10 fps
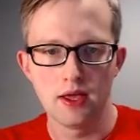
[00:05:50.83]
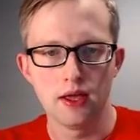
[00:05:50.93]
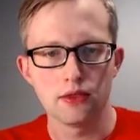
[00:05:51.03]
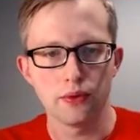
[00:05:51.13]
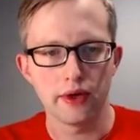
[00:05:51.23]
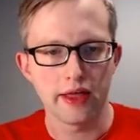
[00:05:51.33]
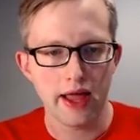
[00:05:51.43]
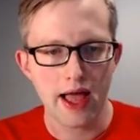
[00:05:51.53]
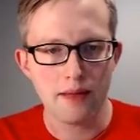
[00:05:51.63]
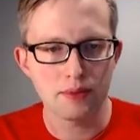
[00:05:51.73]
The way that
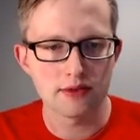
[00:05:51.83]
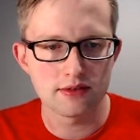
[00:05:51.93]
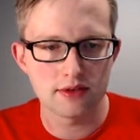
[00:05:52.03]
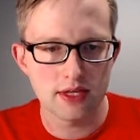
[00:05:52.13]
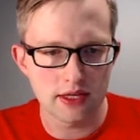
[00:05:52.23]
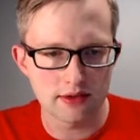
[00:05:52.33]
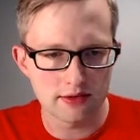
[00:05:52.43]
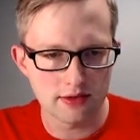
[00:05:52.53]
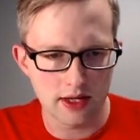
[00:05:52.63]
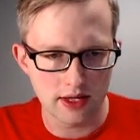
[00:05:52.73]
happens is
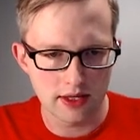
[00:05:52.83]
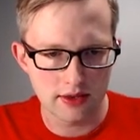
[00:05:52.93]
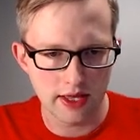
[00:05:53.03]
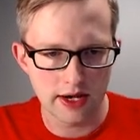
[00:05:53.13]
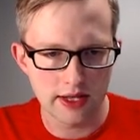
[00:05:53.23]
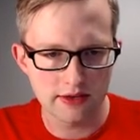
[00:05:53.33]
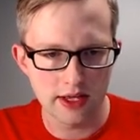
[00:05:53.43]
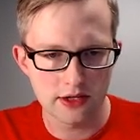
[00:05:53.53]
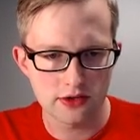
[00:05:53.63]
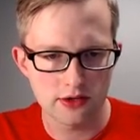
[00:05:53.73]
the
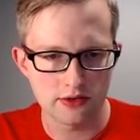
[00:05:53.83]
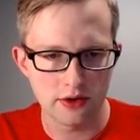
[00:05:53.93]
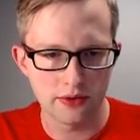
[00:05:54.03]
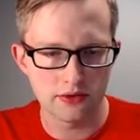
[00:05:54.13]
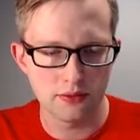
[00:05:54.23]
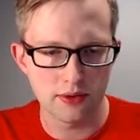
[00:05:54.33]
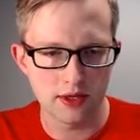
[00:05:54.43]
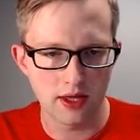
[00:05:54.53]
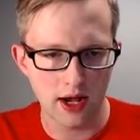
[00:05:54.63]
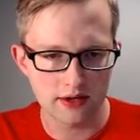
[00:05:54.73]
NADH is going to be
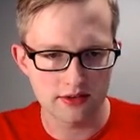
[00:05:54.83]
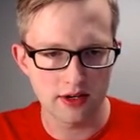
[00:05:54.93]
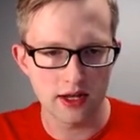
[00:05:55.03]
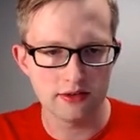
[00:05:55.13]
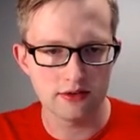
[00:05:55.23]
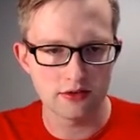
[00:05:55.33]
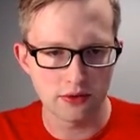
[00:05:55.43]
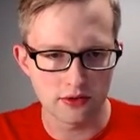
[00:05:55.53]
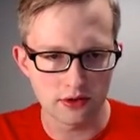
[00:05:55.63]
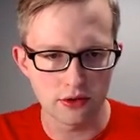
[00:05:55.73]
oxidized, it's going
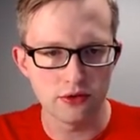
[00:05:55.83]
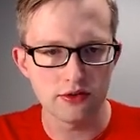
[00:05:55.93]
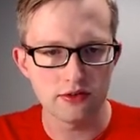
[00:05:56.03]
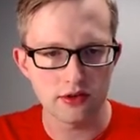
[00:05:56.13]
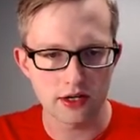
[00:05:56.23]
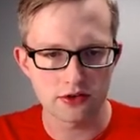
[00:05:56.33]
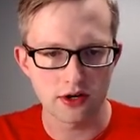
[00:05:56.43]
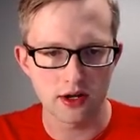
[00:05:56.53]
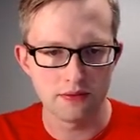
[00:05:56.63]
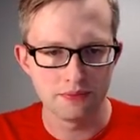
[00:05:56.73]
to lose its
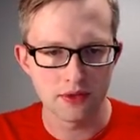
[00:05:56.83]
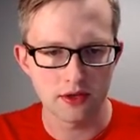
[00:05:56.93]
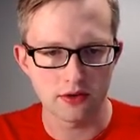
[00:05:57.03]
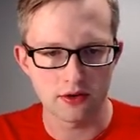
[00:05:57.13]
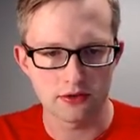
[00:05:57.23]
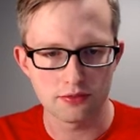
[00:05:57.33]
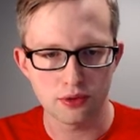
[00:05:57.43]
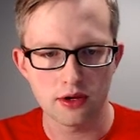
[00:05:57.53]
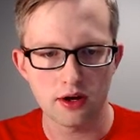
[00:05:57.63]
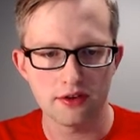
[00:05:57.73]
electron, it's going to
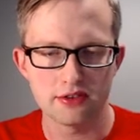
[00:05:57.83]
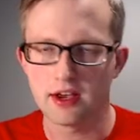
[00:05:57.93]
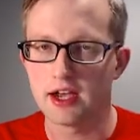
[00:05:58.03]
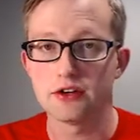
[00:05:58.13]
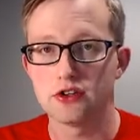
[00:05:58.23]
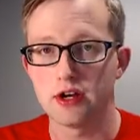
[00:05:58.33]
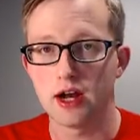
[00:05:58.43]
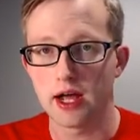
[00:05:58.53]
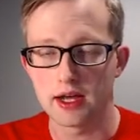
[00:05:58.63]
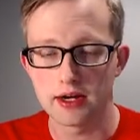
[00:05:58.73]
split off its hydrogen
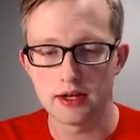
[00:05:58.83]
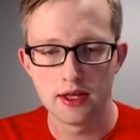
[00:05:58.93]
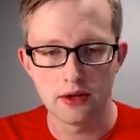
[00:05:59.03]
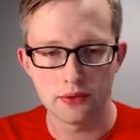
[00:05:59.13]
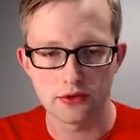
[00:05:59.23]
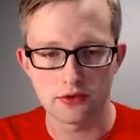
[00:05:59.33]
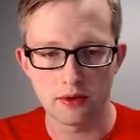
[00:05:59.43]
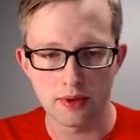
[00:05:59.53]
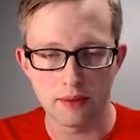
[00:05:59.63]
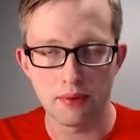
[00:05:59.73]
ion, which is going to
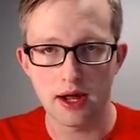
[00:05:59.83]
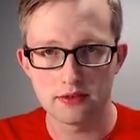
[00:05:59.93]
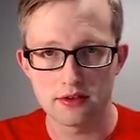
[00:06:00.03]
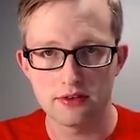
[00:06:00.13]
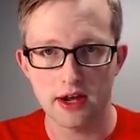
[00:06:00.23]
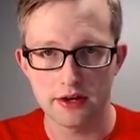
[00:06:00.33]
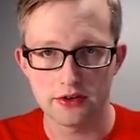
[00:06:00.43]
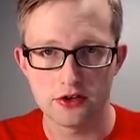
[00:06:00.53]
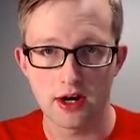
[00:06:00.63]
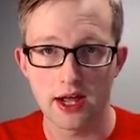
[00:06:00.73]
be a positive
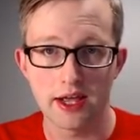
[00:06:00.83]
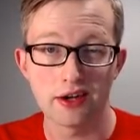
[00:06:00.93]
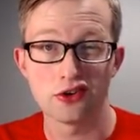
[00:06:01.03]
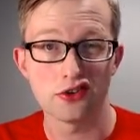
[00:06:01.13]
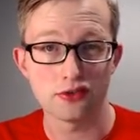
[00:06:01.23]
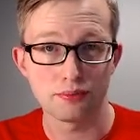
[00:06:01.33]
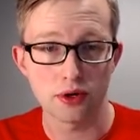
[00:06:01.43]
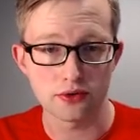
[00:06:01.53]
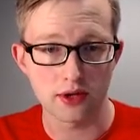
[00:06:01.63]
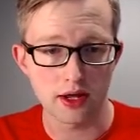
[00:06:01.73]
hydrogen ion or just a
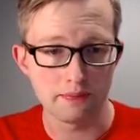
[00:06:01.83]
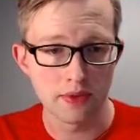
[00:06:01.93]
proton.